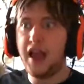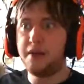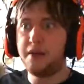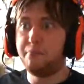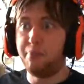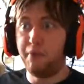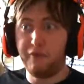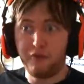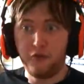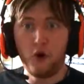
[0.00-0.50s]

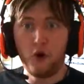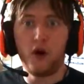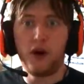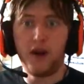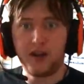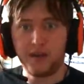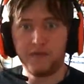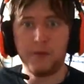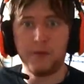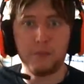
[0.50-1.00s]
before I
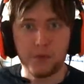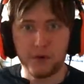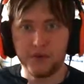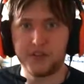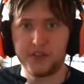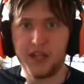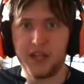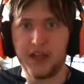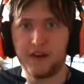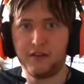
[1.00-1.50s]
even
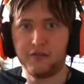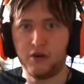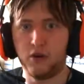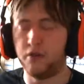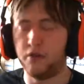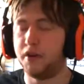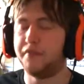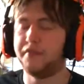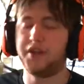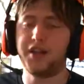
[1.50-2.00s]
put down or even